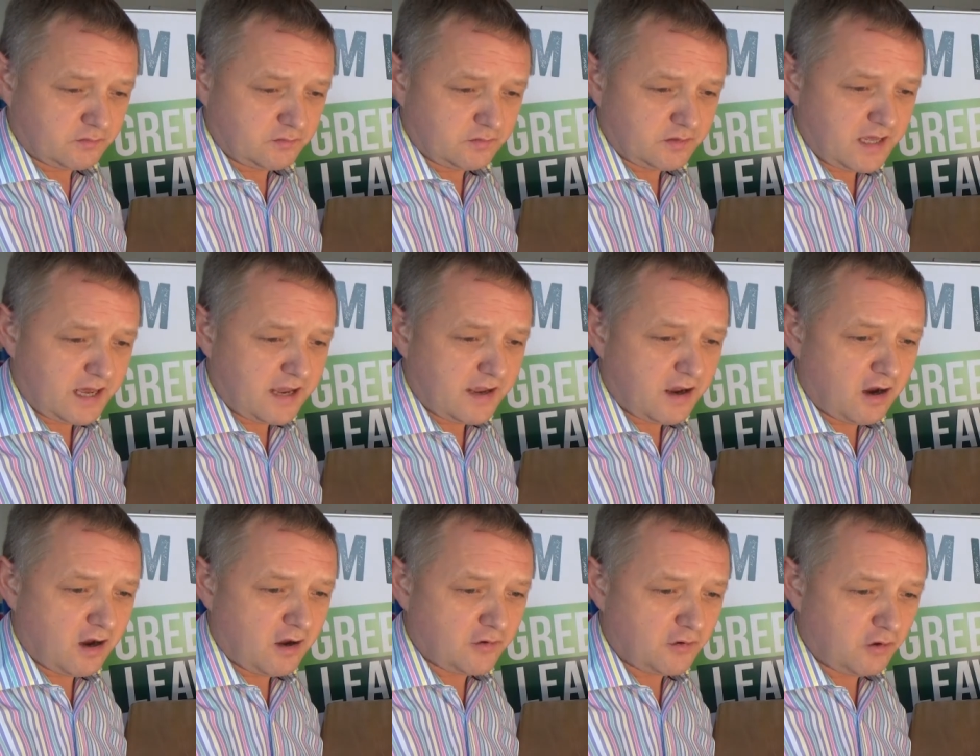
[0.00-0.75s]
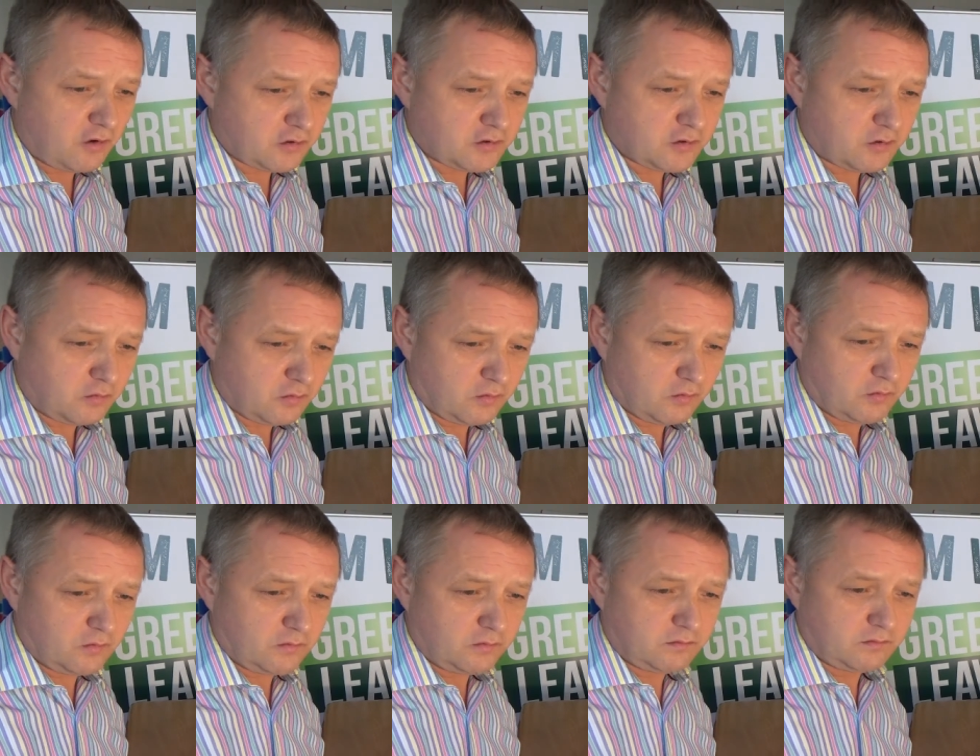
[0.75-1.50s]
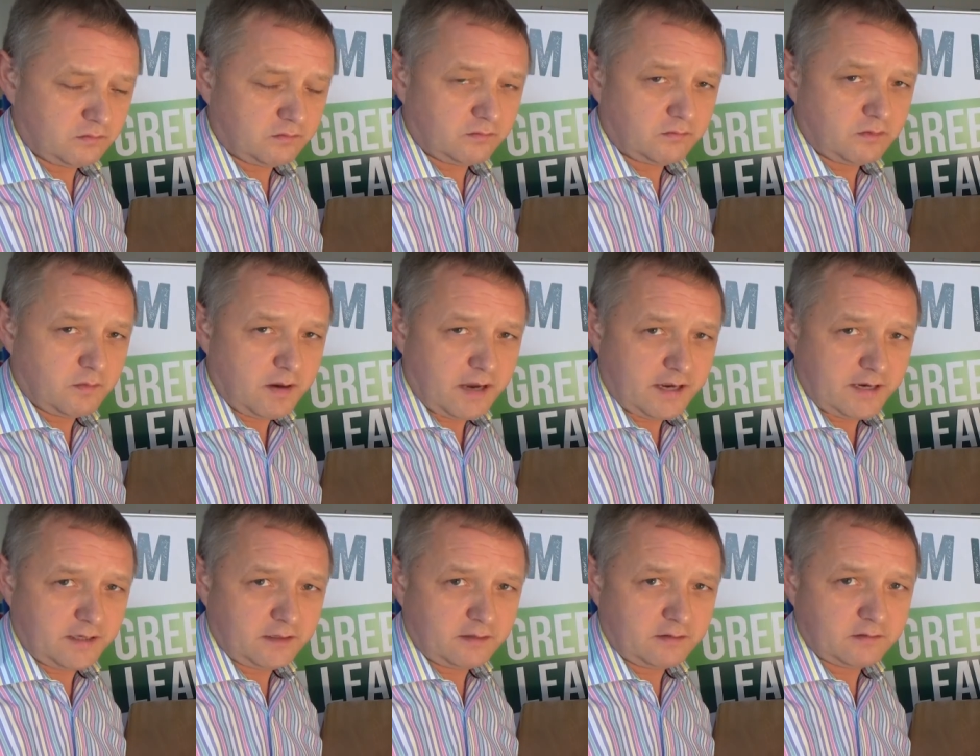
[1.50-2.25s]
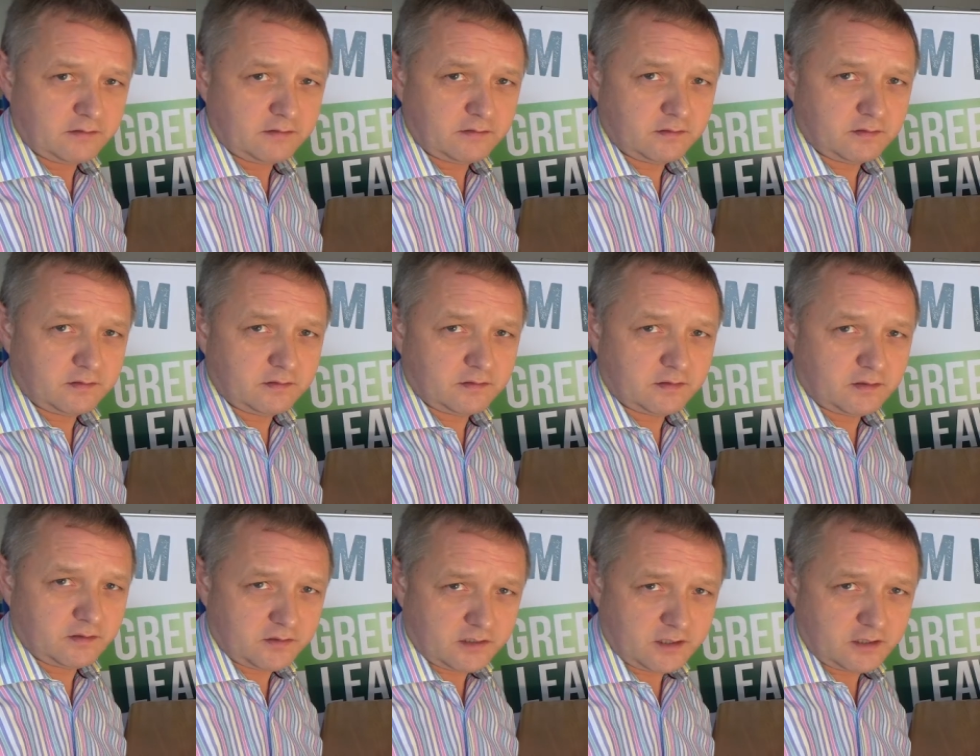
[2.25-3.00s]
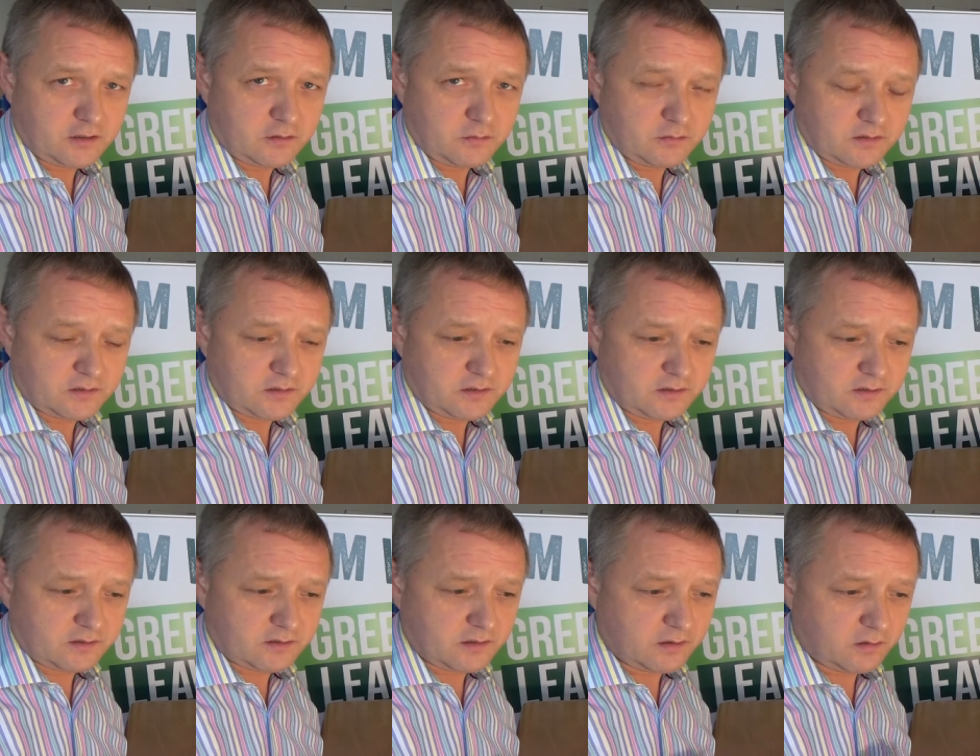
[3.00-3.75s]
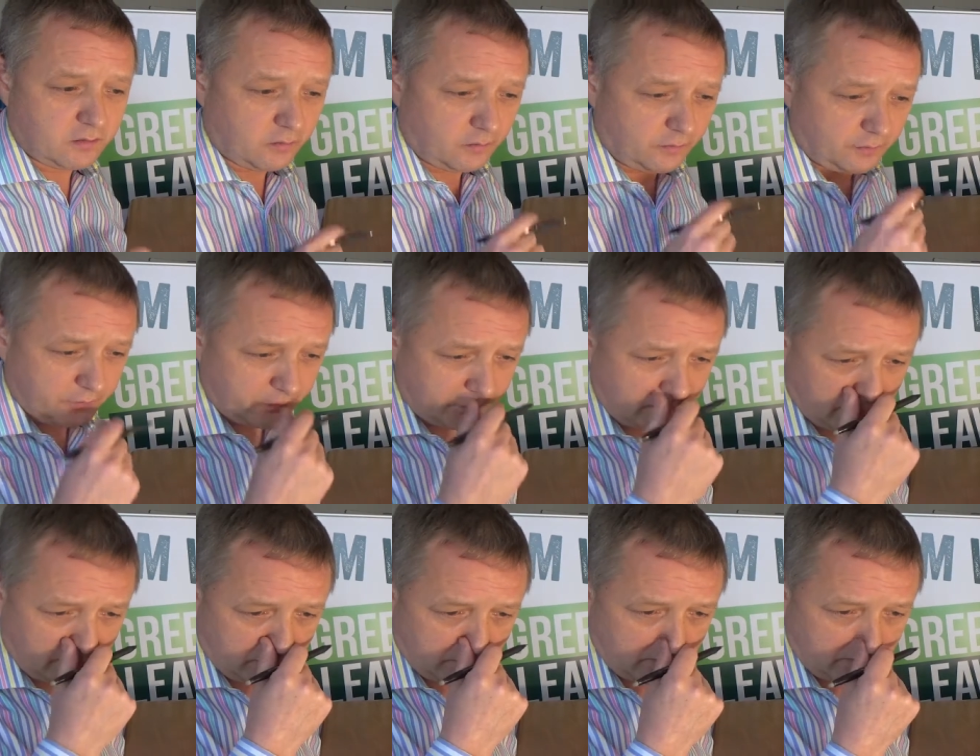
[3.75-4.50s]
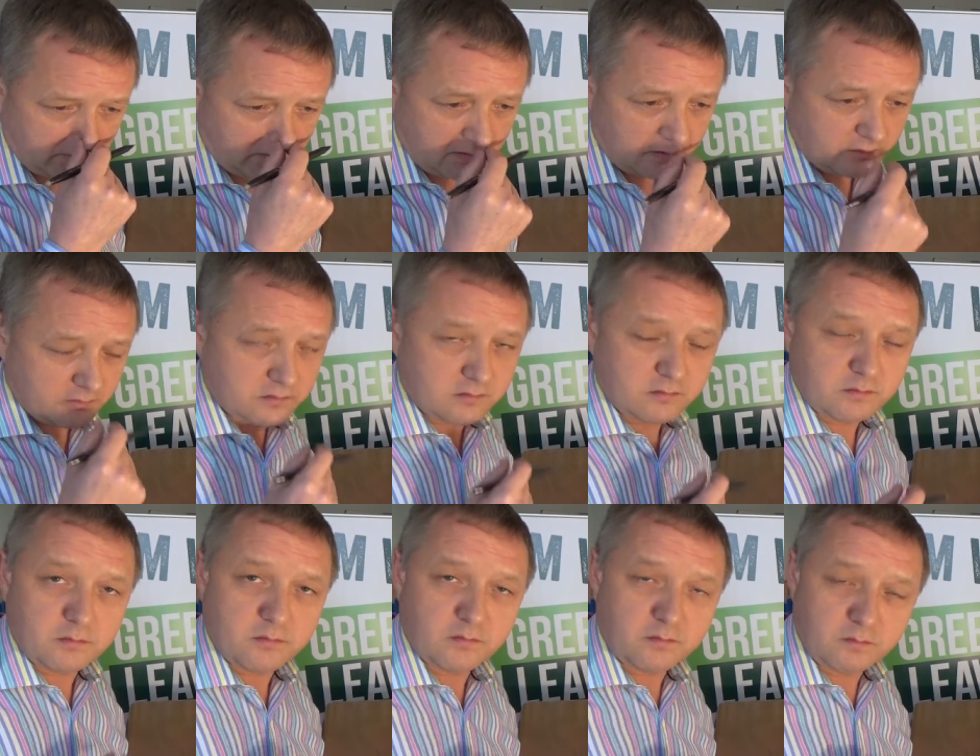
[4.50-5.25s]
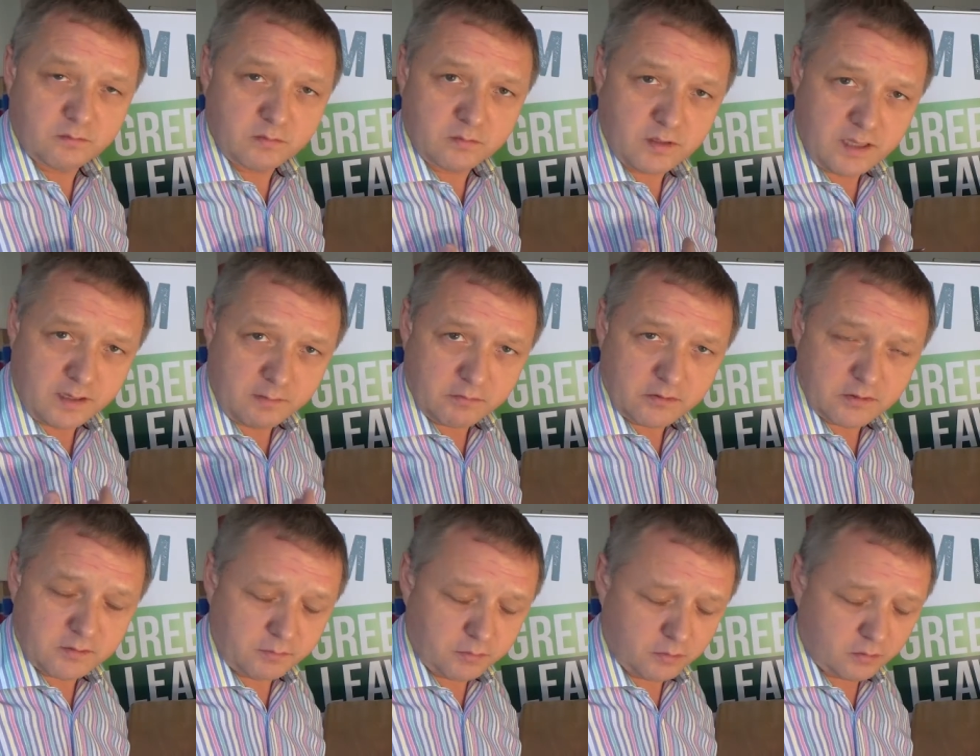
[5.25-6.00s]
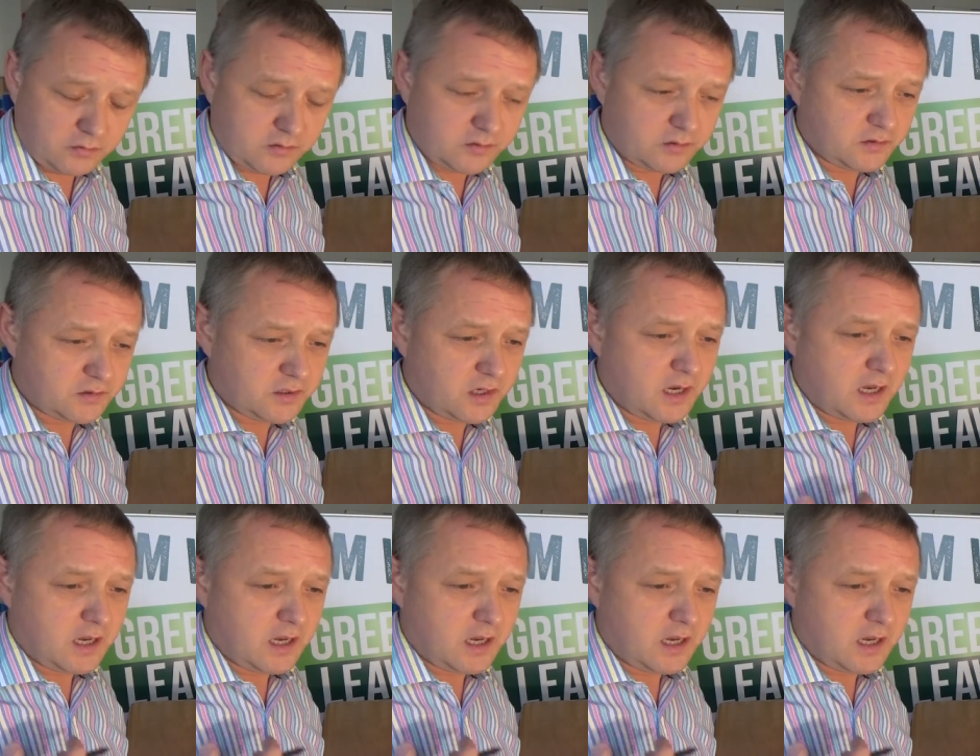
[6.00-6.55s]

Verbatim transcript: They are not all Remain constituencies, although those Labour supporters